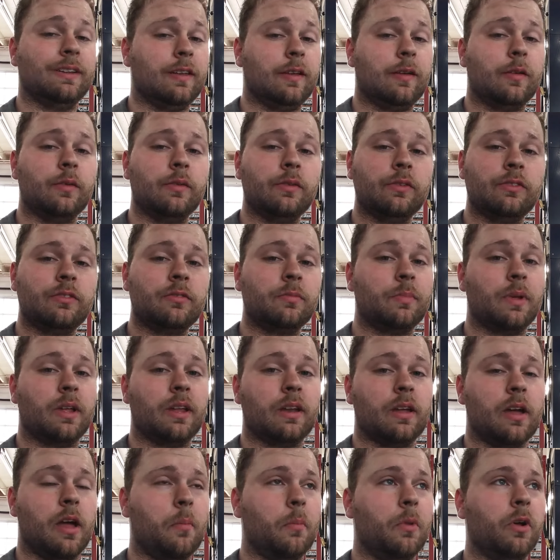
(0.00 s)
deals,
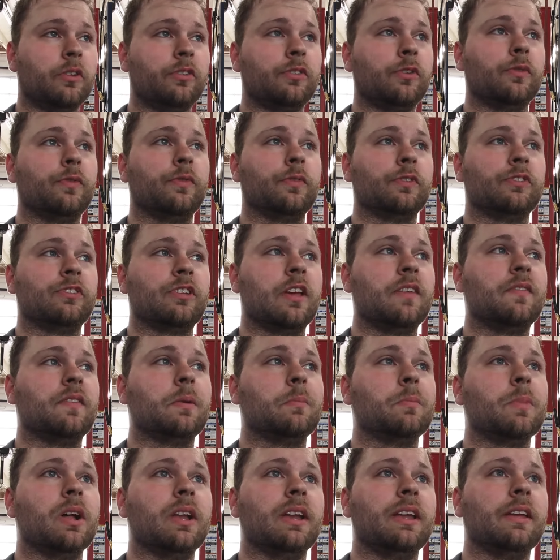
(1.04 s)
but I'm also for saving
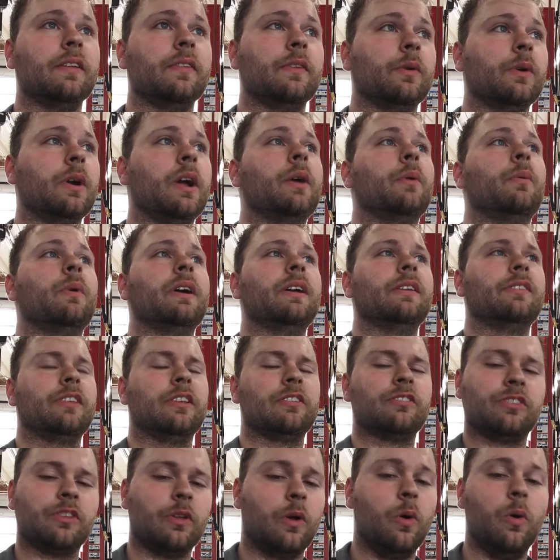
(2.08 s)
money in the right ways.
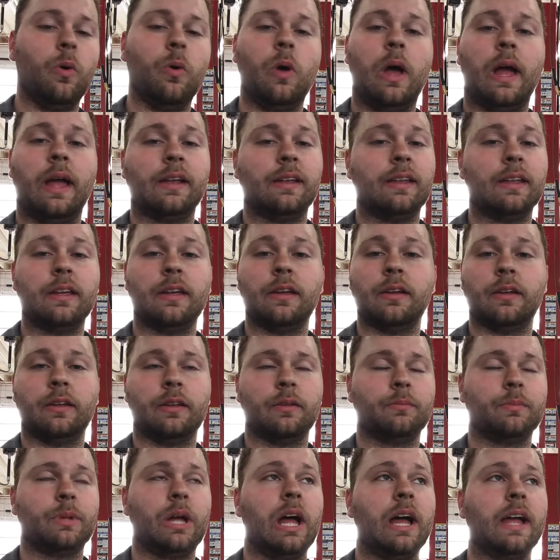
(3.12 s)
That's the whole idea
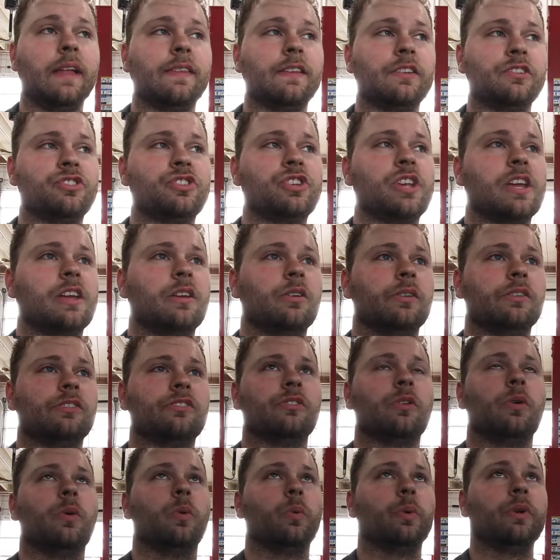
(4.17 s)
behind this channel. It's
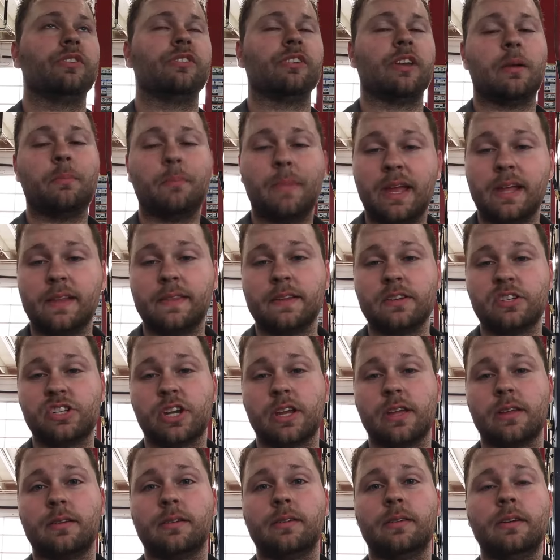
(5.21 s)
the whole reason I made the
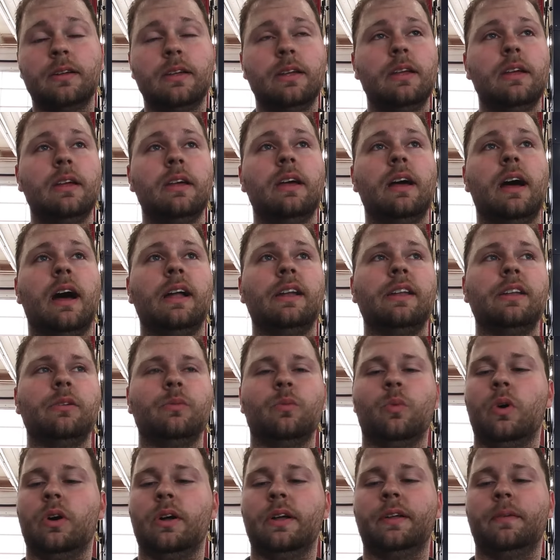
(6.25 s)
channel. I didn't
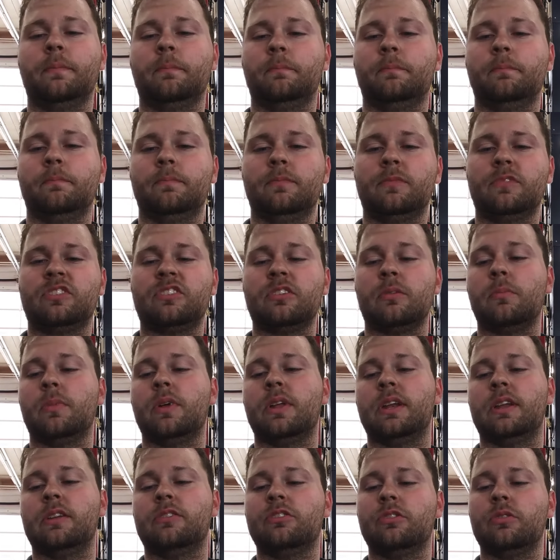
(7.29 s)
want
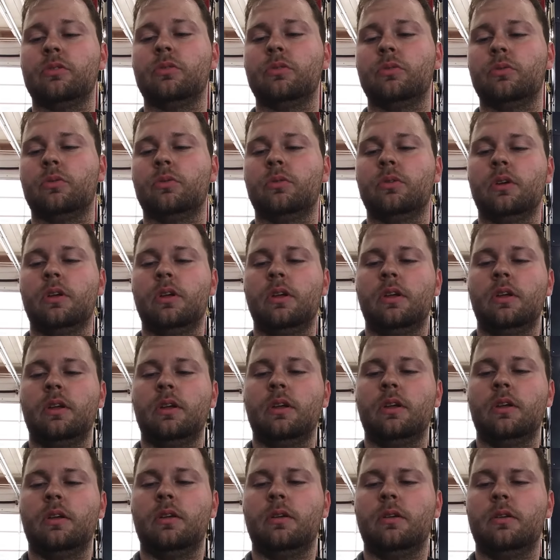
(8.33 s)
somebody to
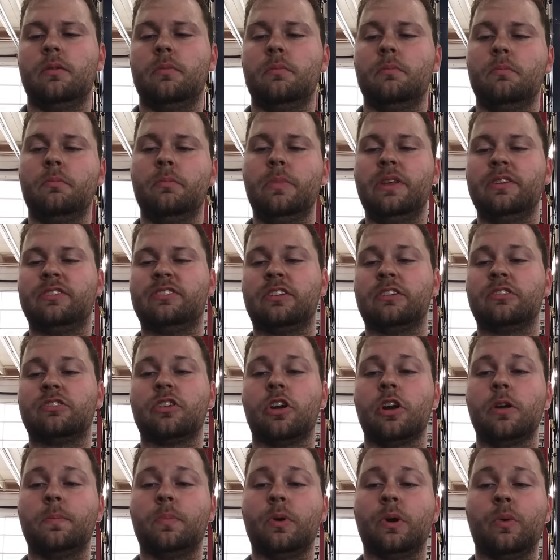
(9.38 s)

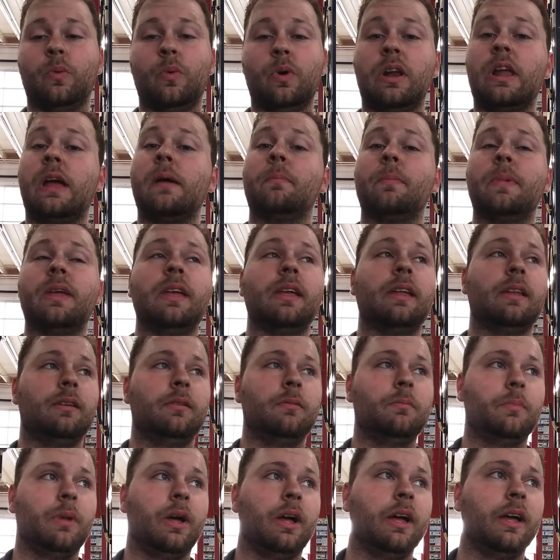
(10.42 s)
misinterpret what I meant
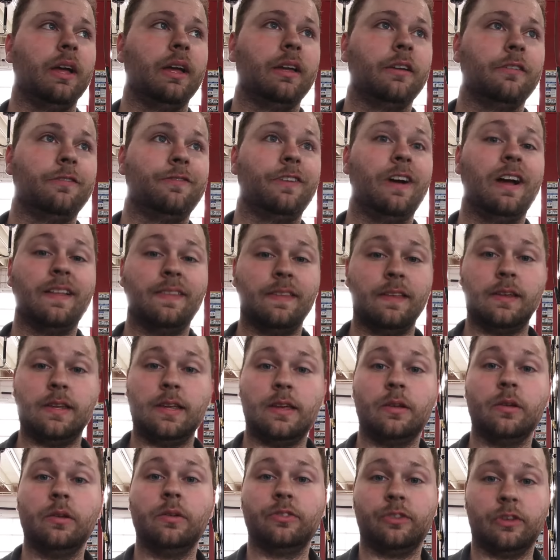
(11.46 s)
by find the
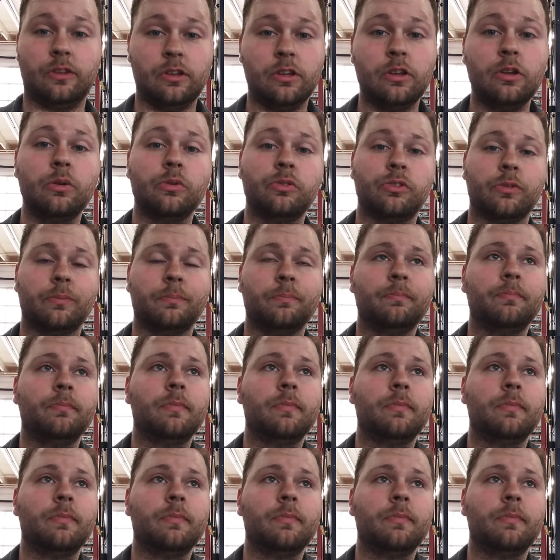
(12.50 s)
deals and use them